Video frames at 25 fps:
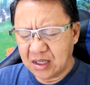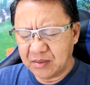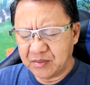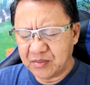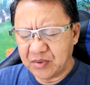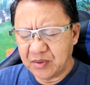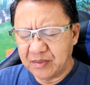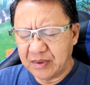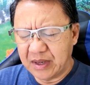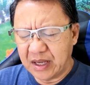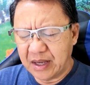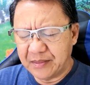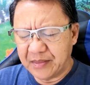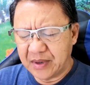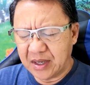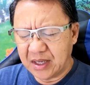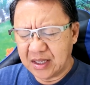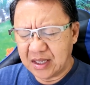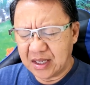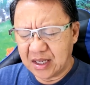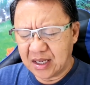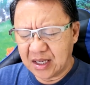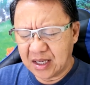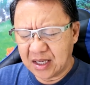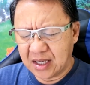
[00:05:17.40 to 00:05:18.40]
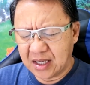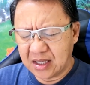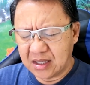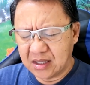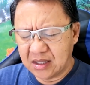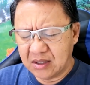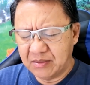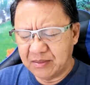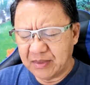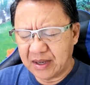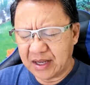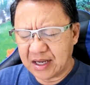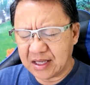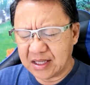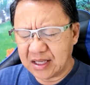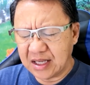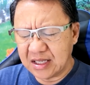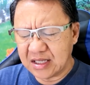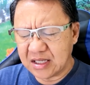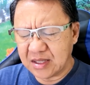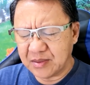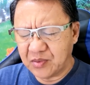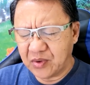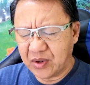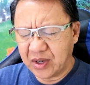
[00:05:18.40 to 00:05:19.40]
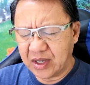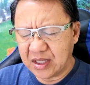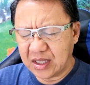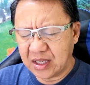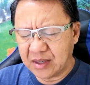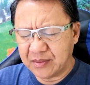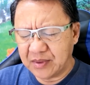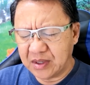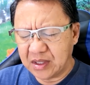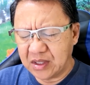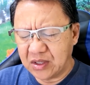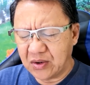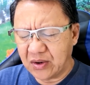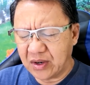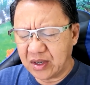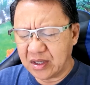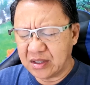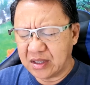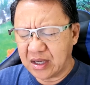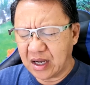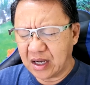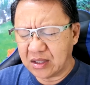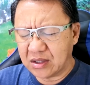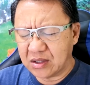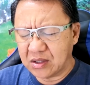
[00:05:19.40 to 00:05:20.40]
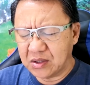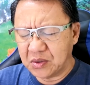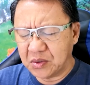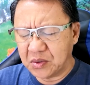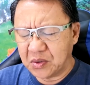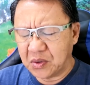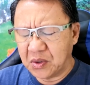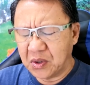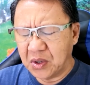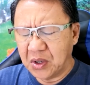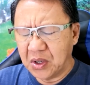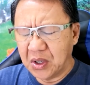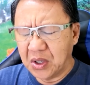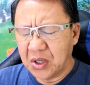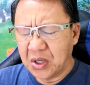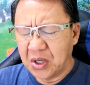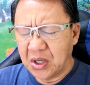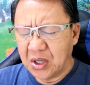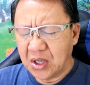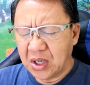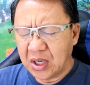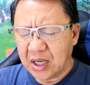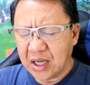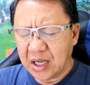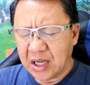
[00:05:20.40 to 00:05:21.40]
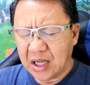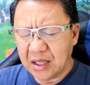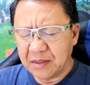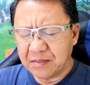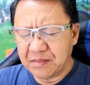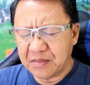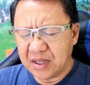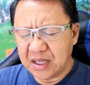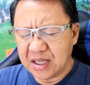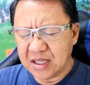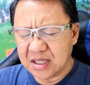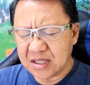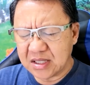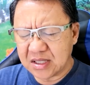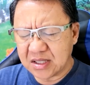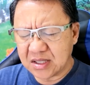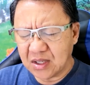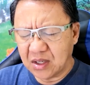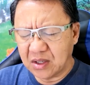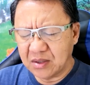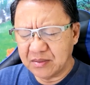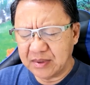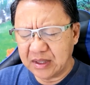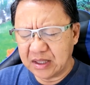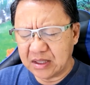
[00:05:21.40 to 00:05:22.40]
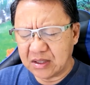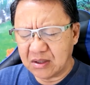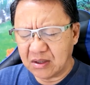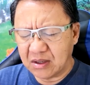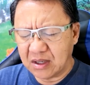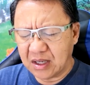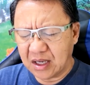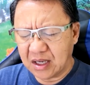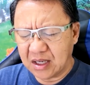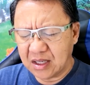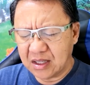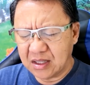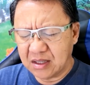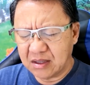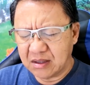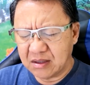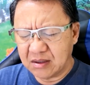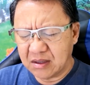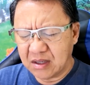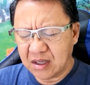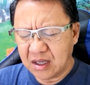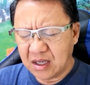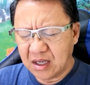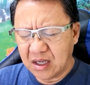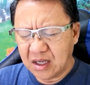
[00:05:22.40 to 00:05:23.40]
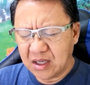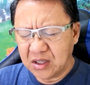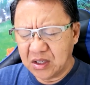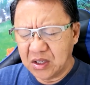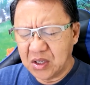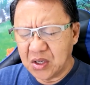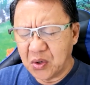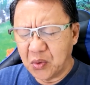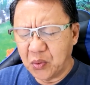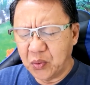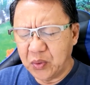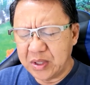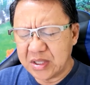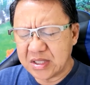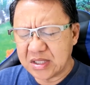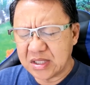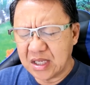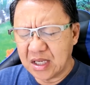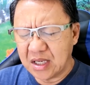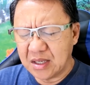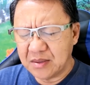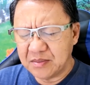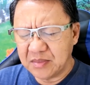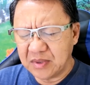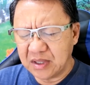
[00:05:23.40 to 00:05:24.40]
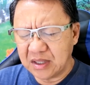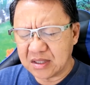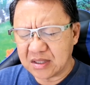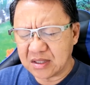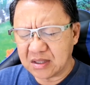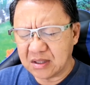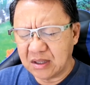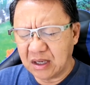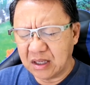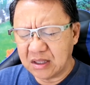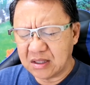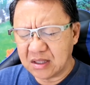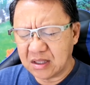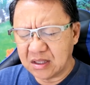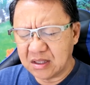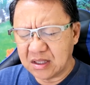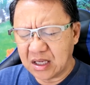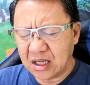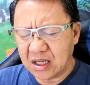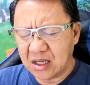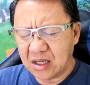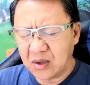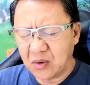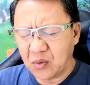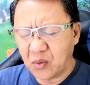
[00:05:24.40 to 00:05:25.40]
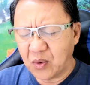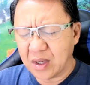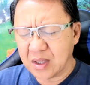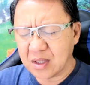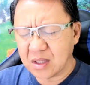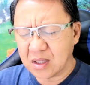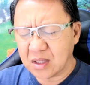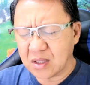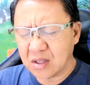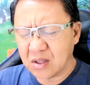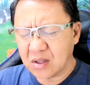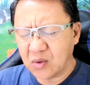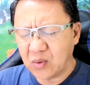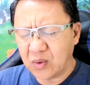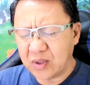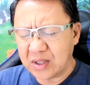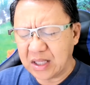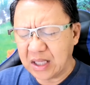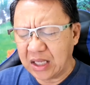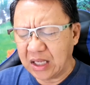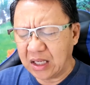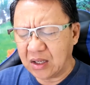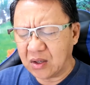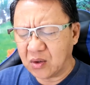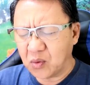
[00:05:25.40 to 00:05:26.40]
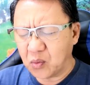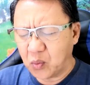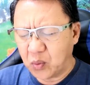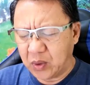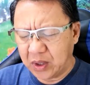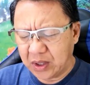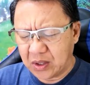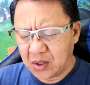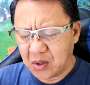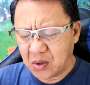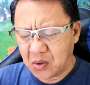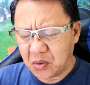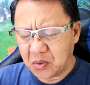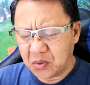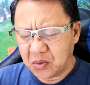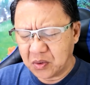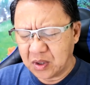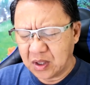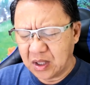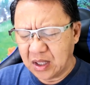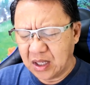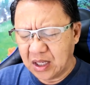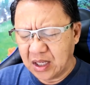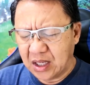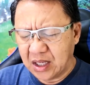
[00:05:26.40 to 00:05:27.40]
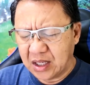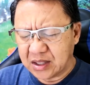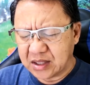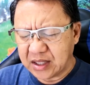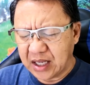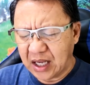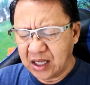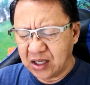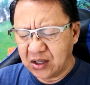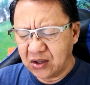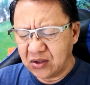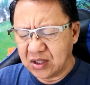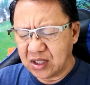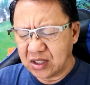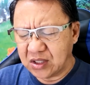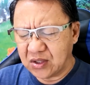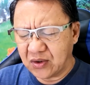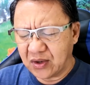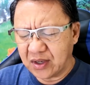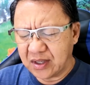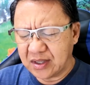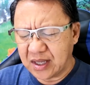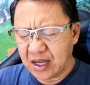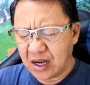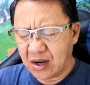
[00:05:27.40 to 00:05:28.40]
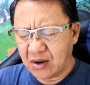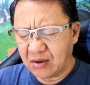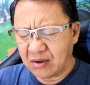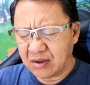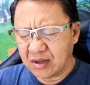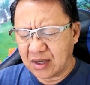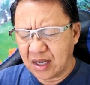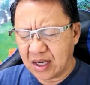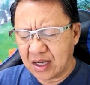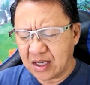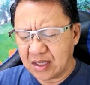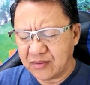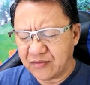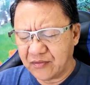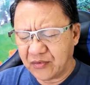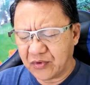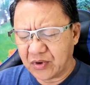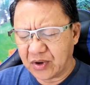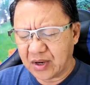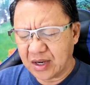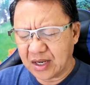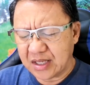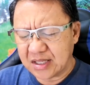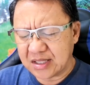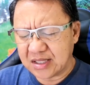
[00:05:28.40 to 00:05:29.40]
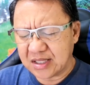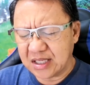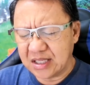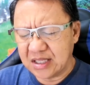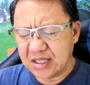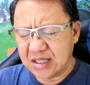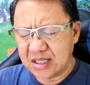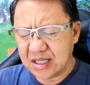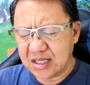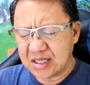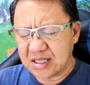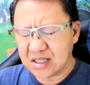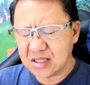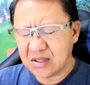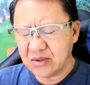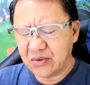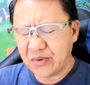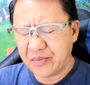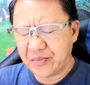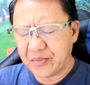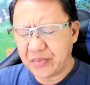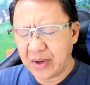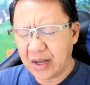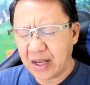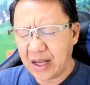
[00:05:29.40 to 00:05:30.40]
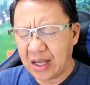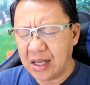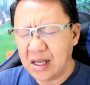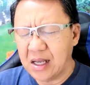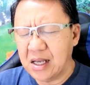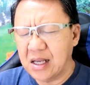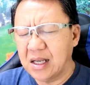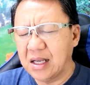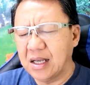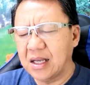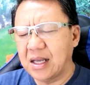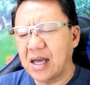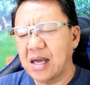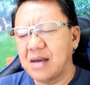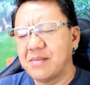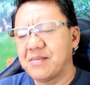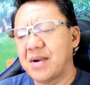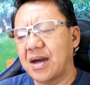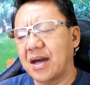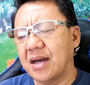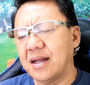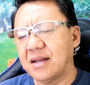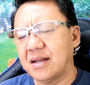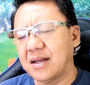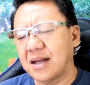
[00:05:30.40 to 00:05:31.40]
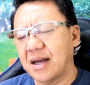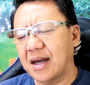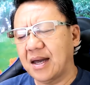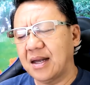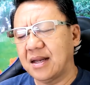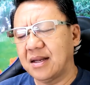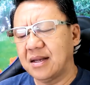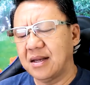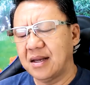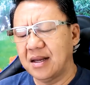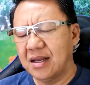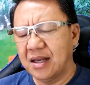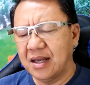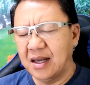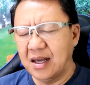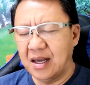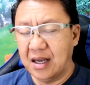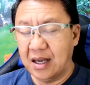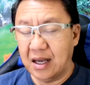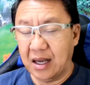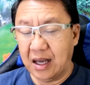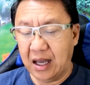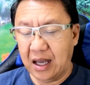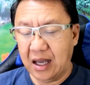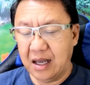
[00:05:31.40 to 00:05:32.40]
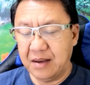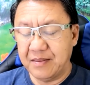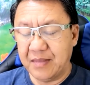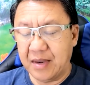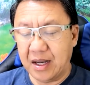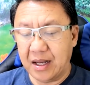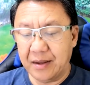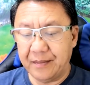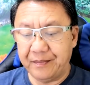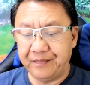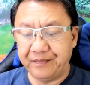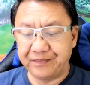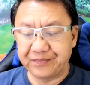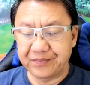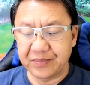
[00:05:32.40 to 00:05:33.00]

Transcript: problema na dumarating sa buhay namin, you are there to help us solve it, O God. Your wisdom is greater than what we think we know. Thank you that you are there, O God, for us. In Jesus' name we pray, amen and amen.